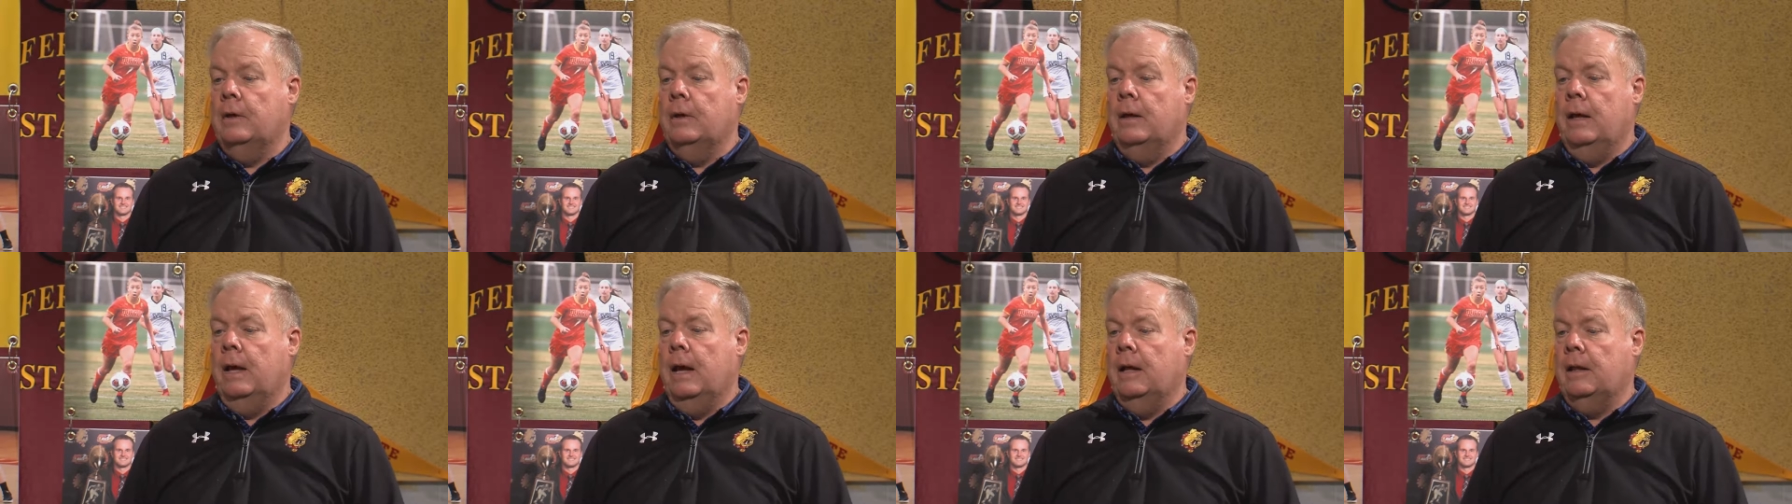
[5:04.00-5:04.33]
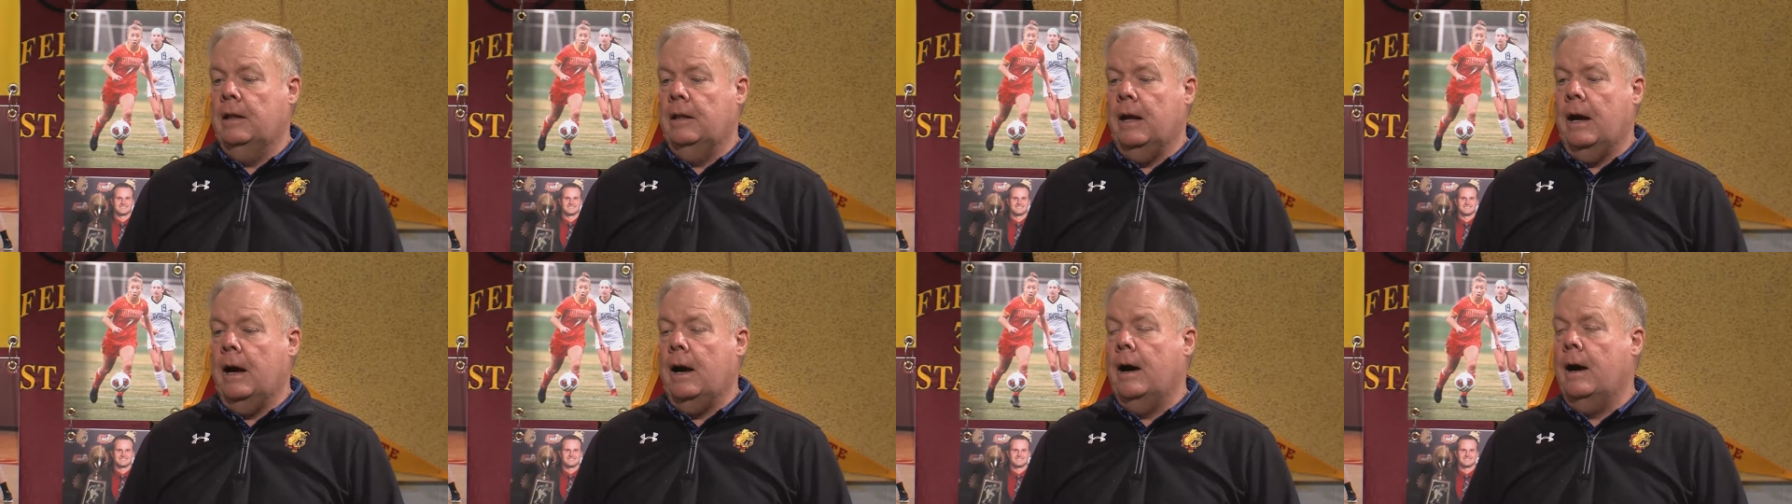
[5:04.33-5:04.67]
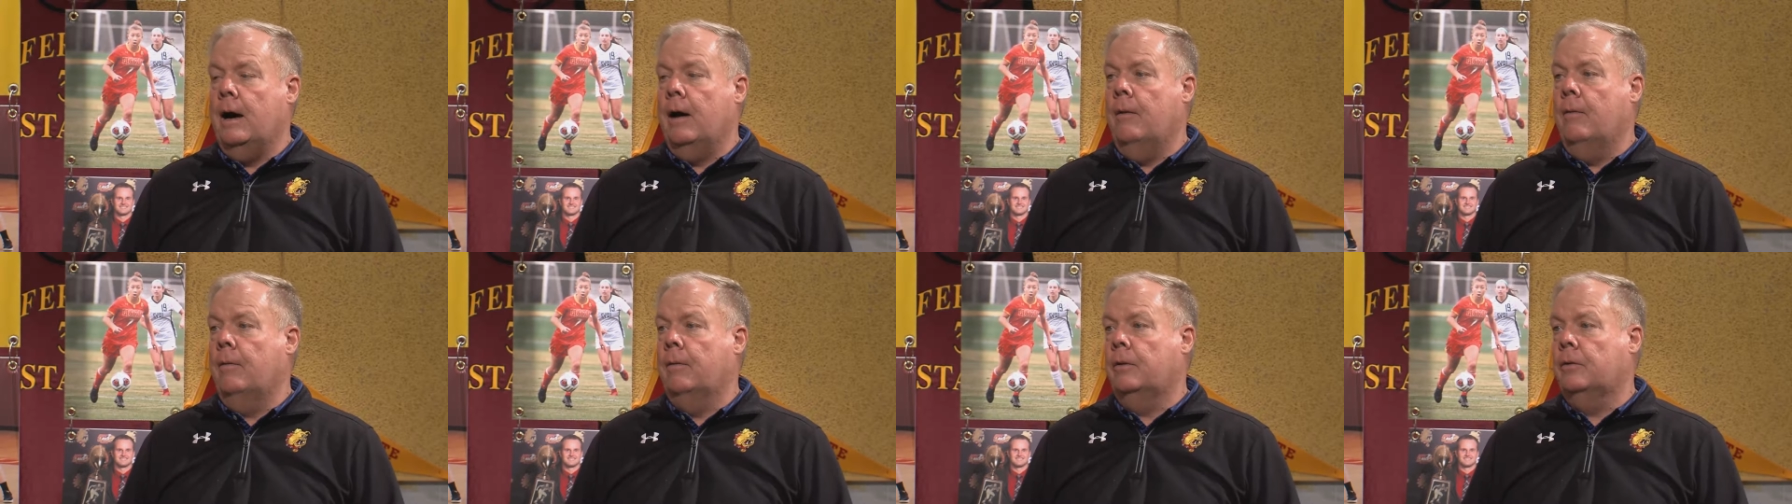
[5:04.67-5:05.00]
at the
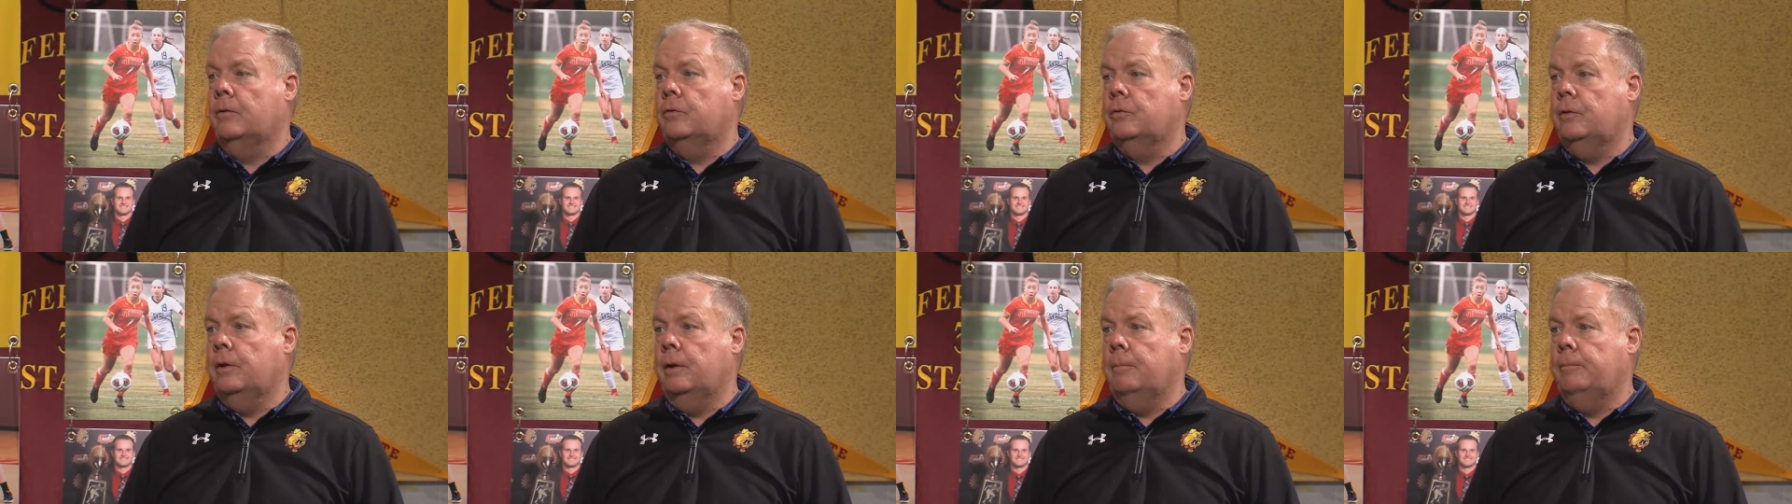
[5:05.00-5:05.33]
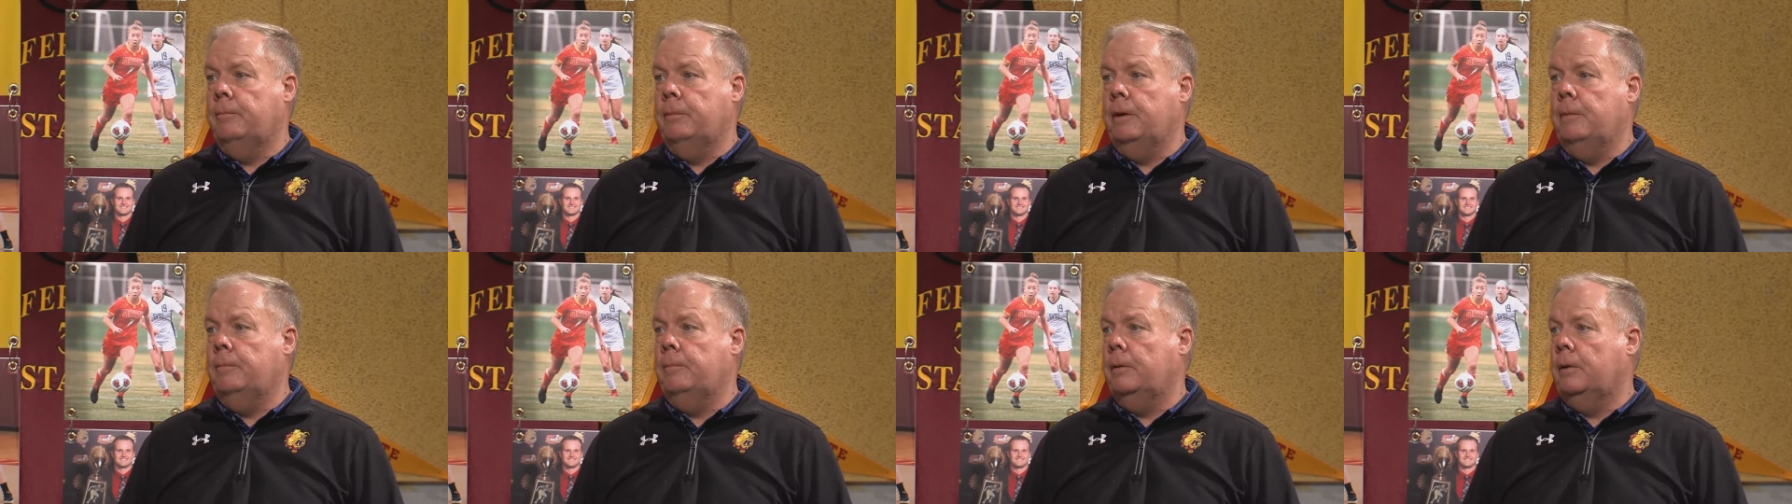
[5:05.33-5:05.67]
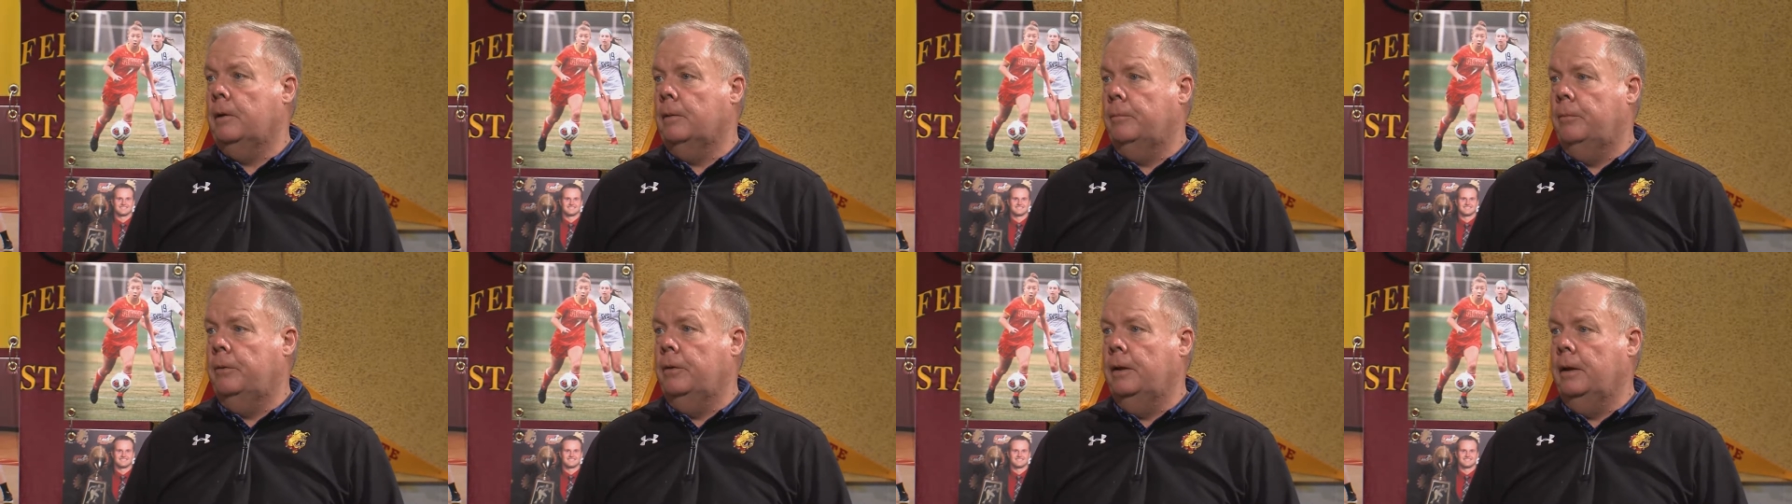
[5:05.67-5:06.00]
hours that people
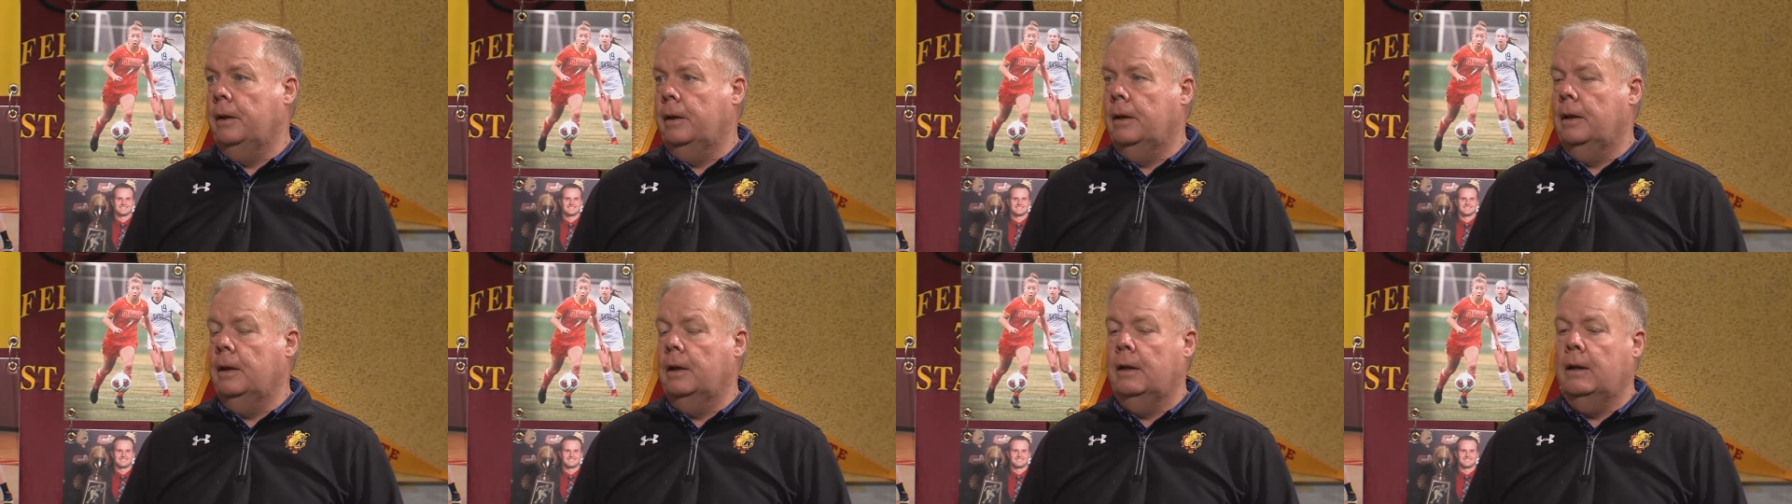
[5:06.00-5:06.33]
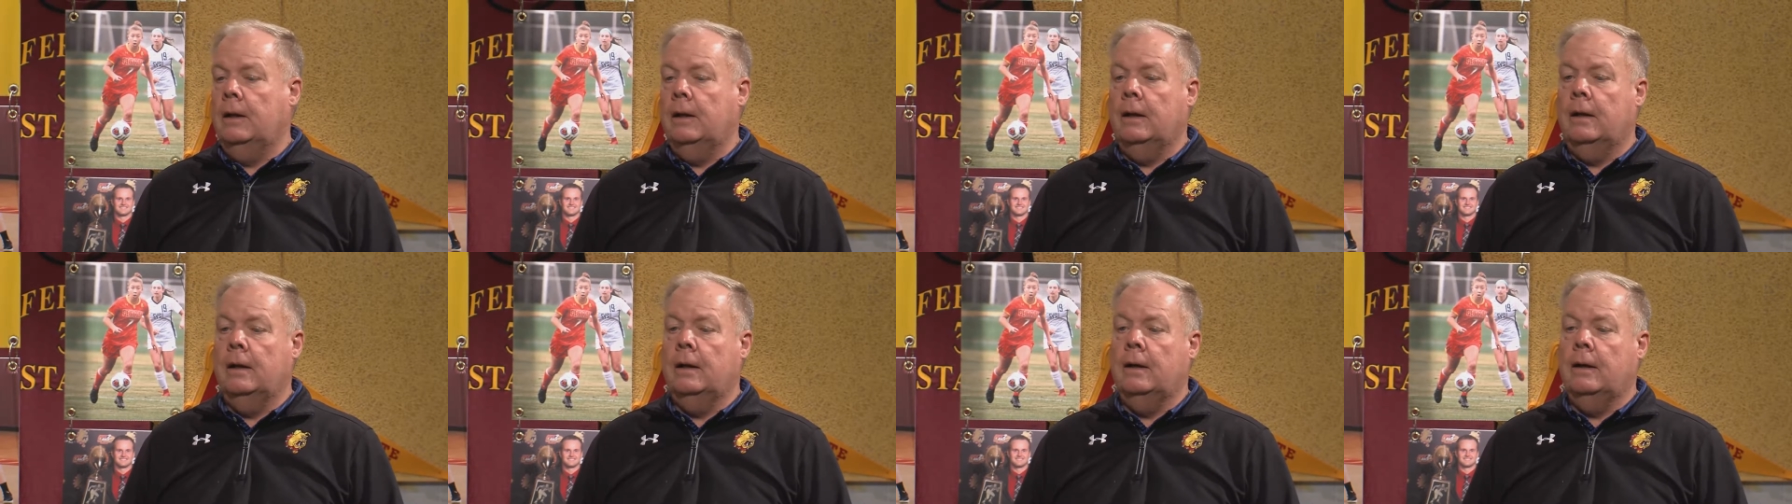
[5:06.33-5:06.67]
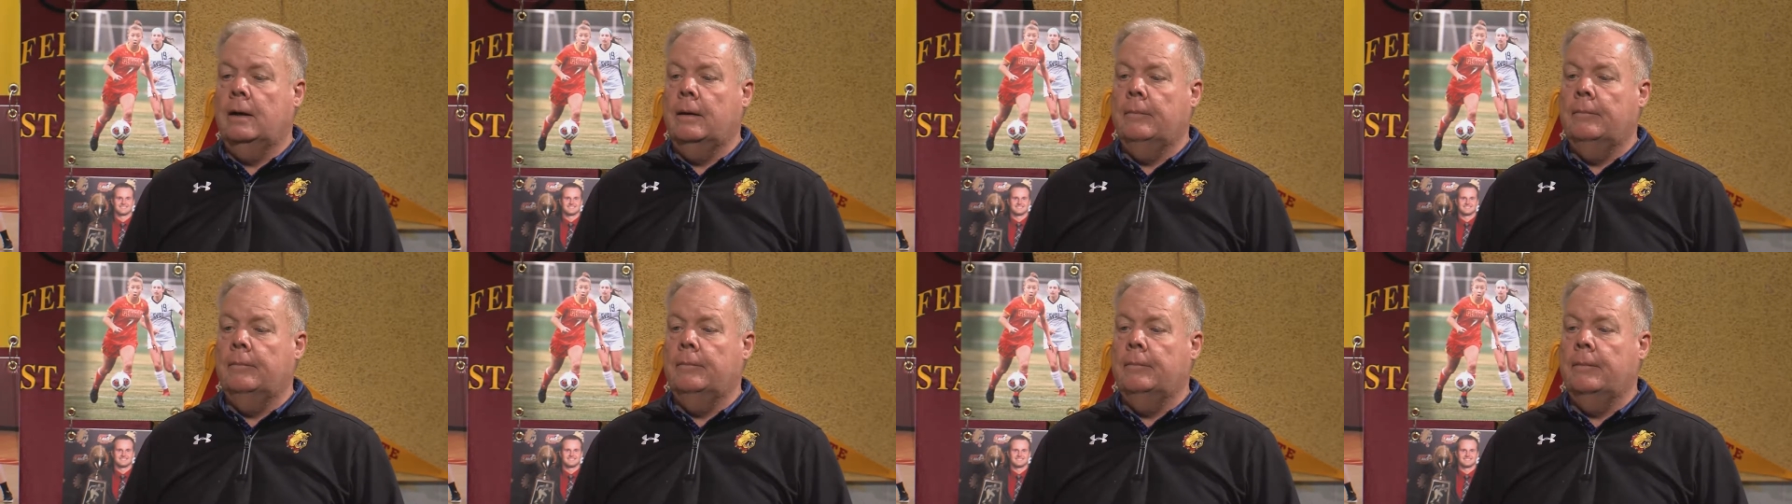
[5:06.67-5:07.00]
are putting in
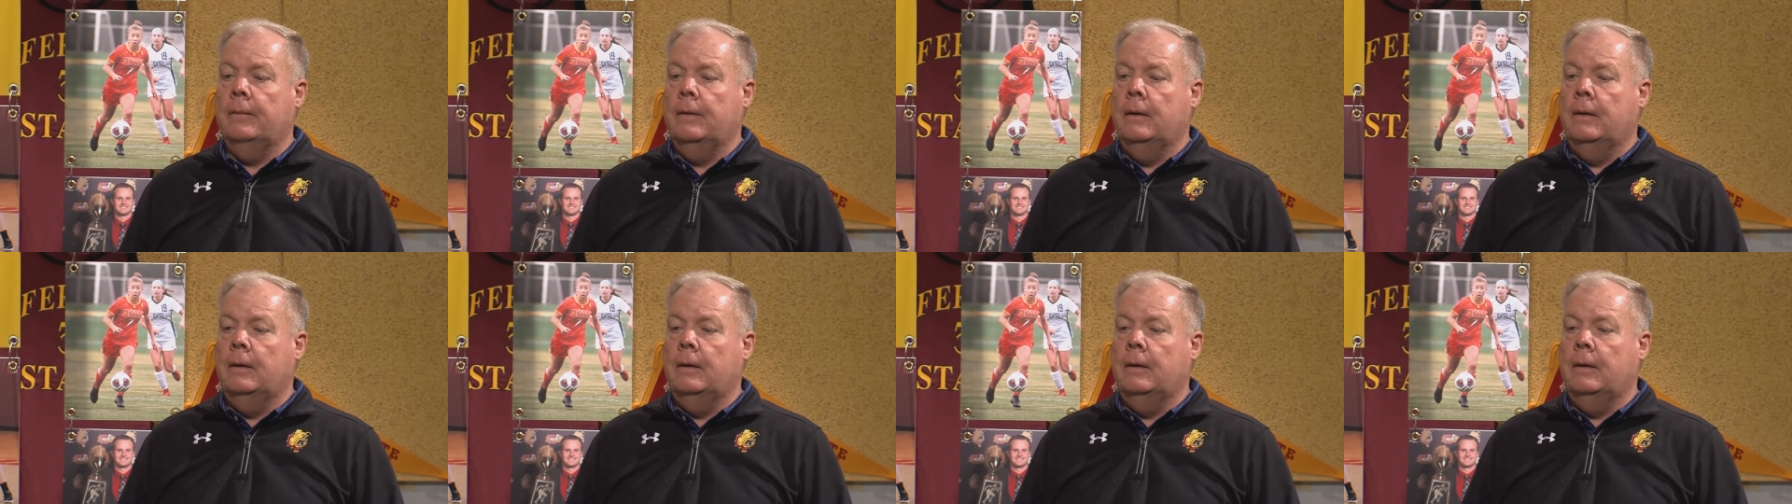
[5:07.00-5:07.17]
um,